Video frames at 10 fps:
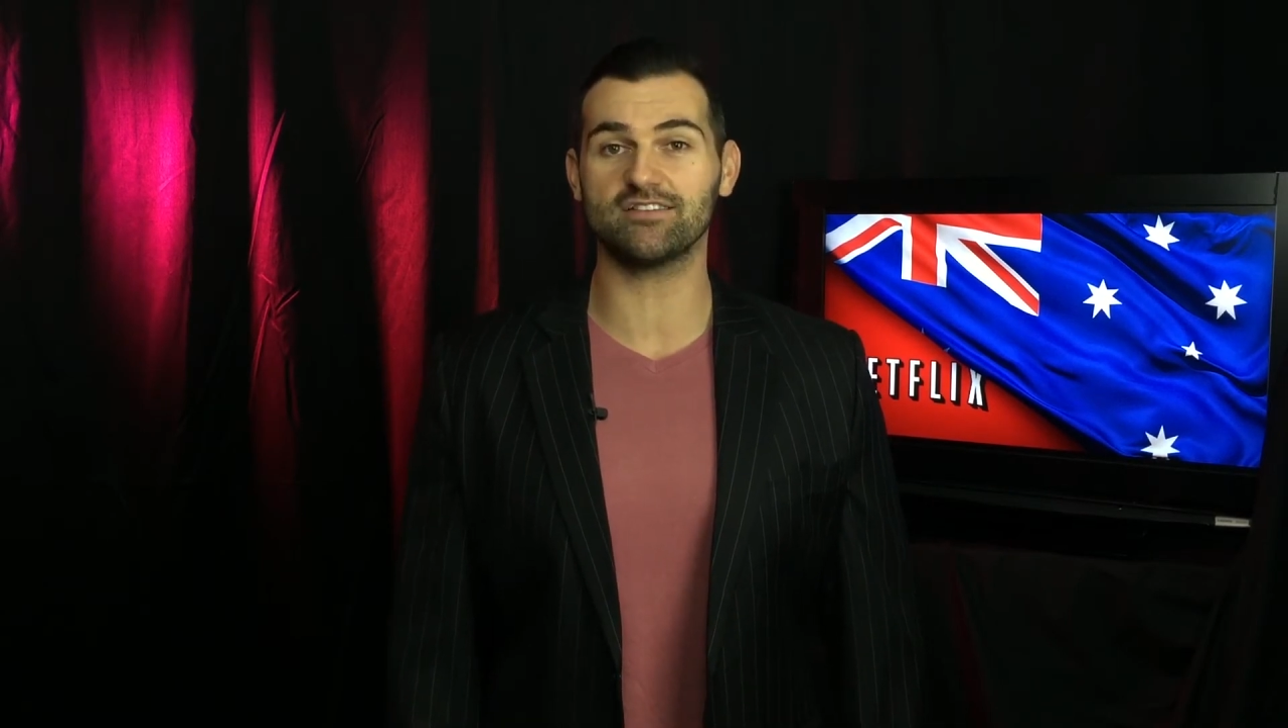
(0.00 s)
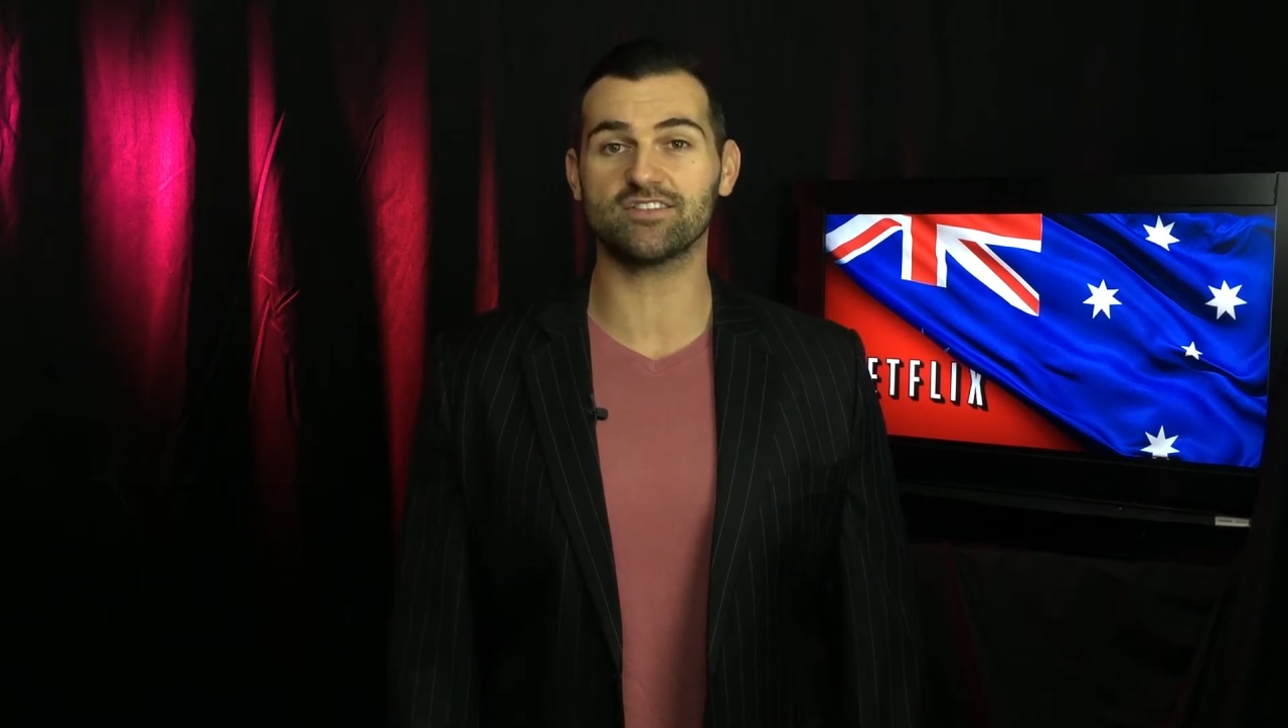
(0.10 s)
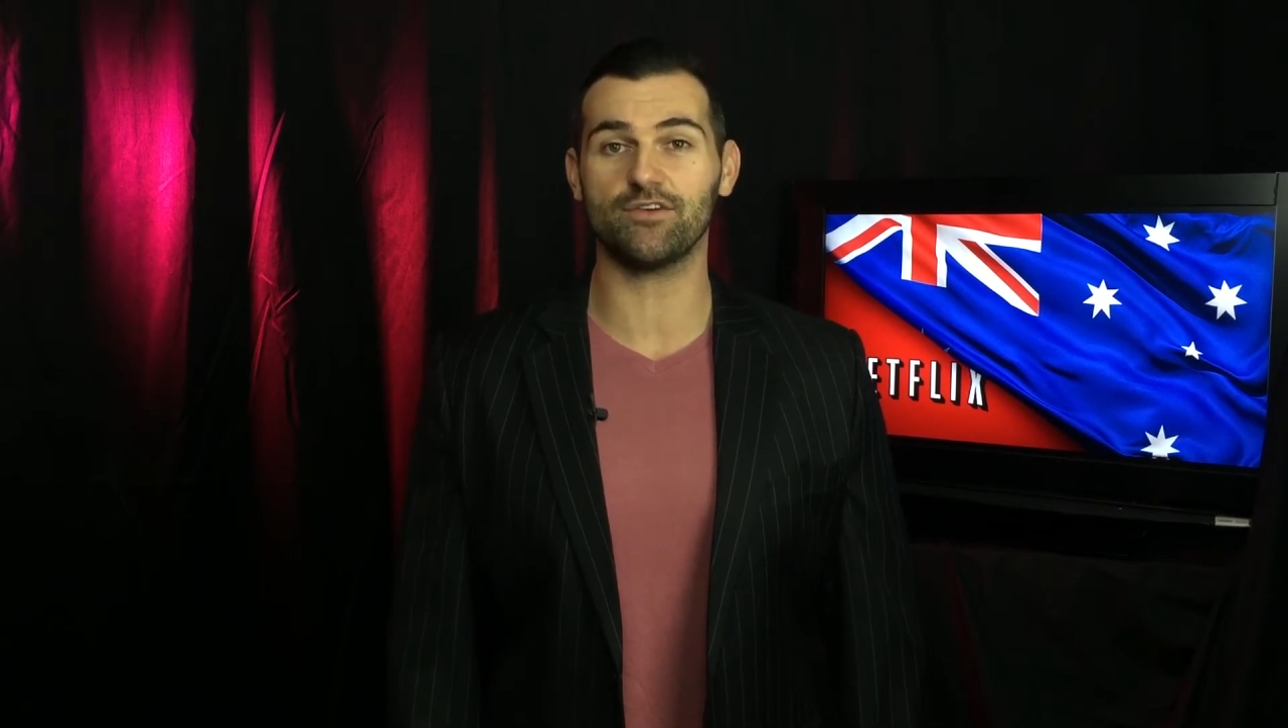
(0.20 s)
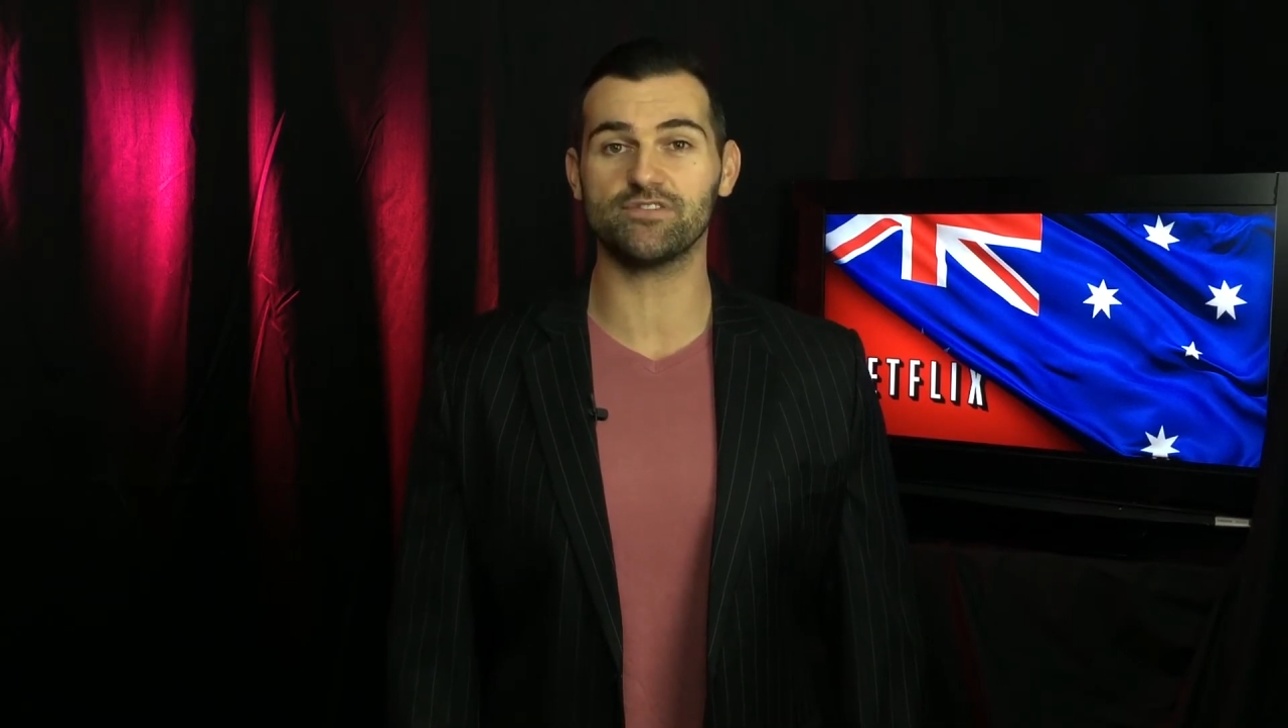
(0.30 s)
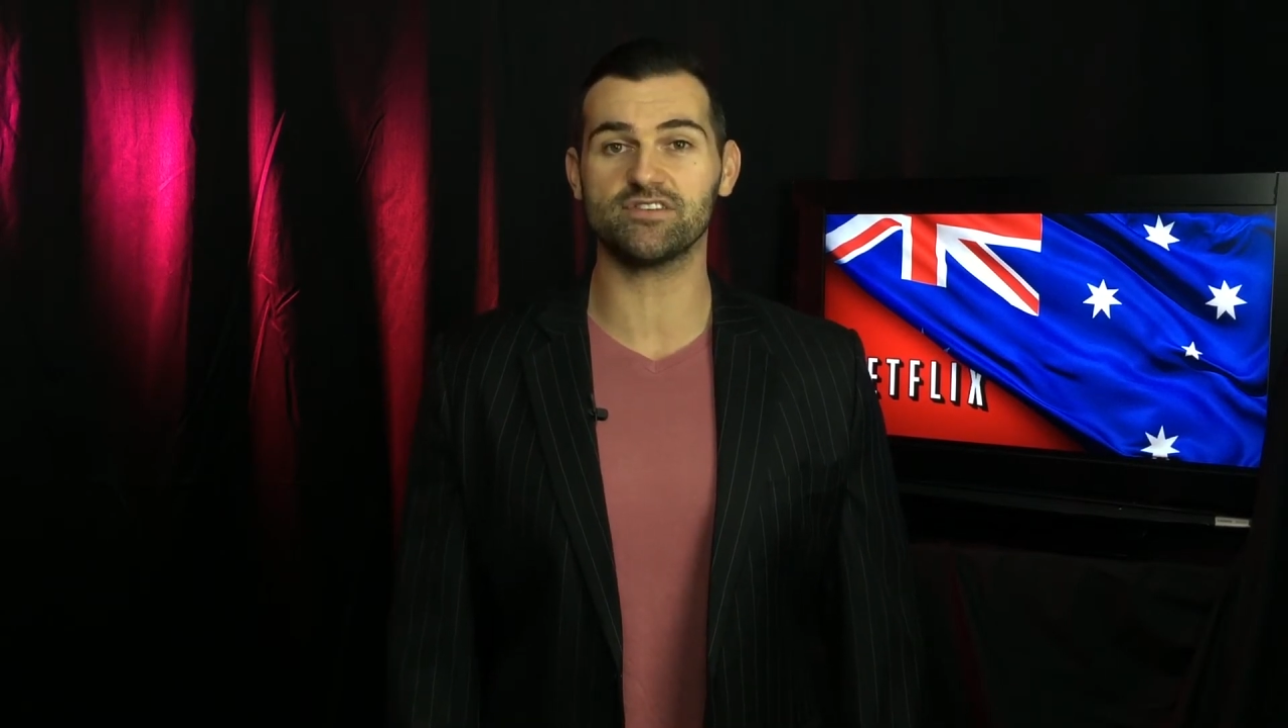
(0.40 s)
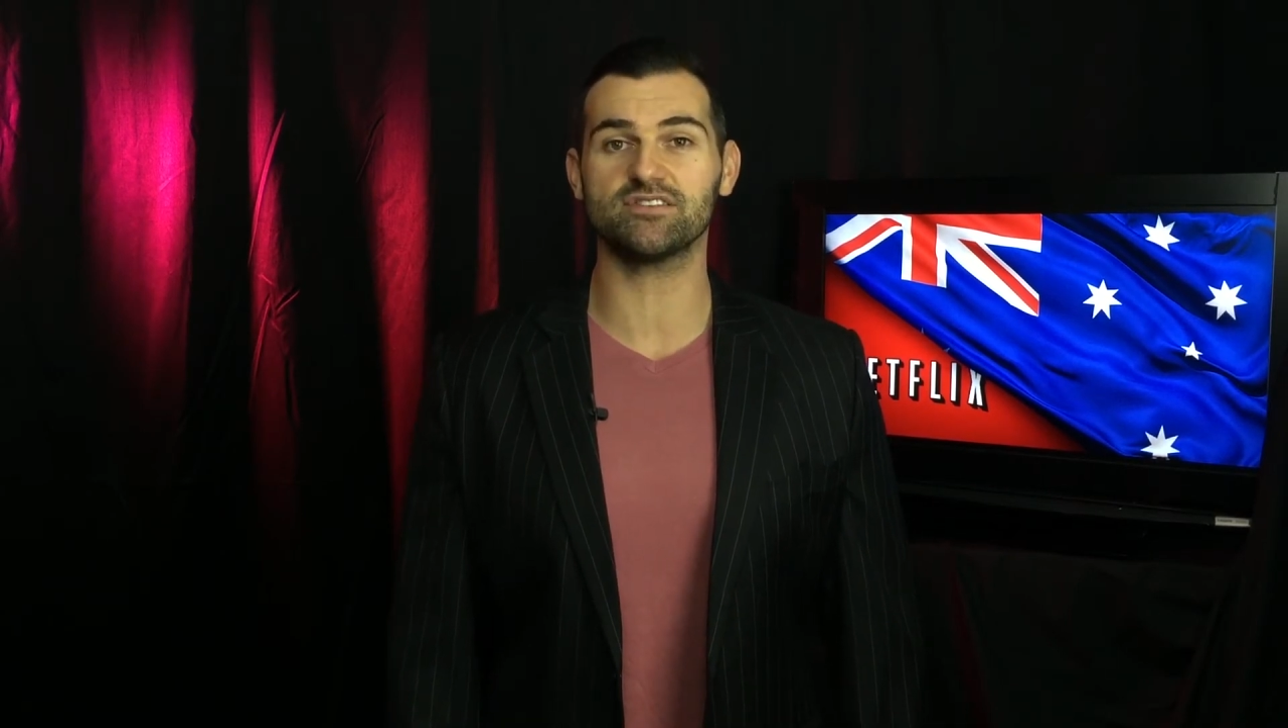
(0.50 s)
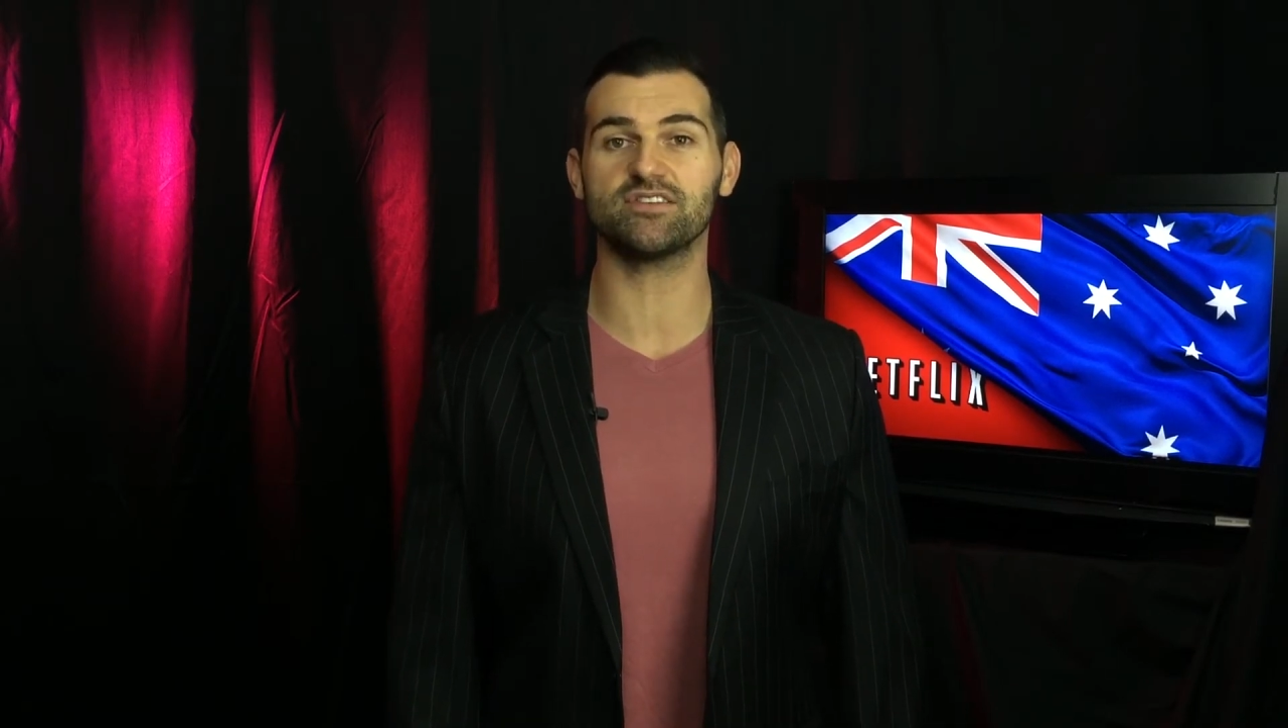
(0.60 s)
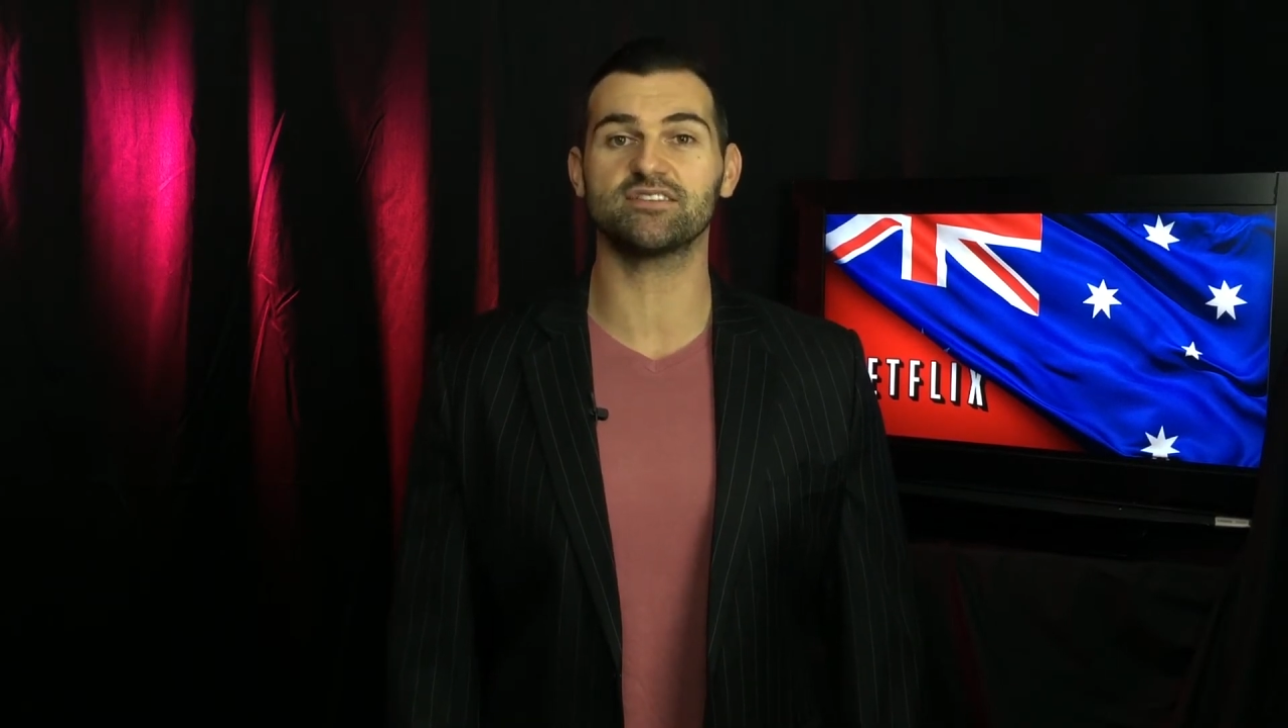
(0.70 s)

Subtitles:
services to